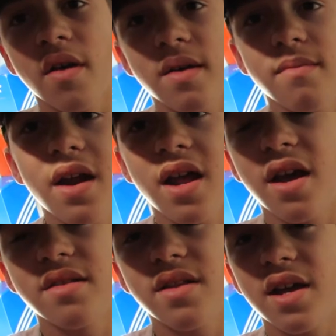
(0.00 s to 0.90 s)
I'm
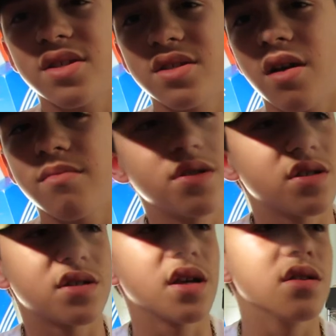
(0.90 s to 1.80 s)
gonna
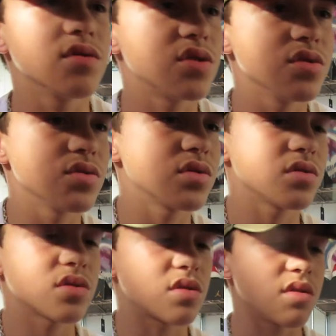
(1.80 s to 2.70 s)
just get new shoes.
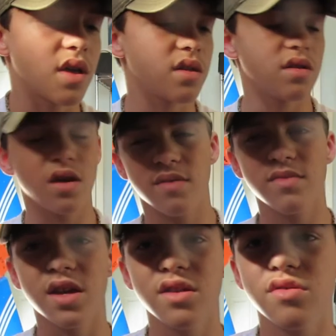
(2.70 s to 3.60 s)
Screw that. I'm
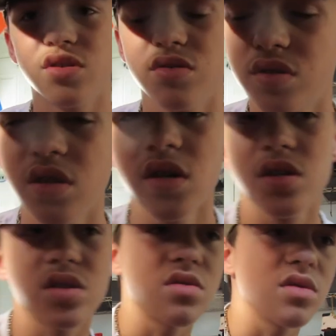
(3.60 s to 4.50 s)
gonna get new shoes.
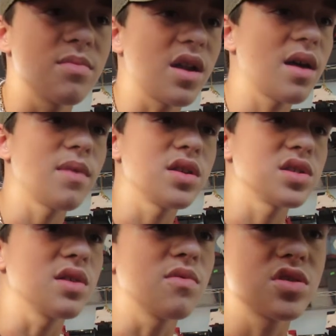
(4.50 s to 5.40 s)
So don't worry about it. I might
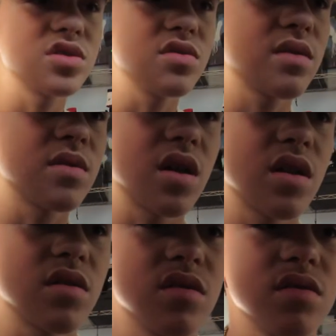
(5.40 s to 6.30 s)
just get one shoe. I
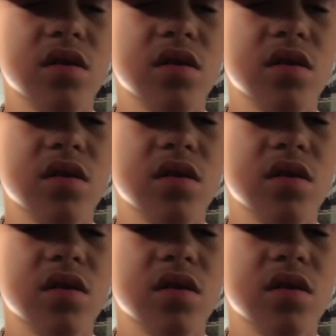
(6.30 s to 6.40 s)
don't know.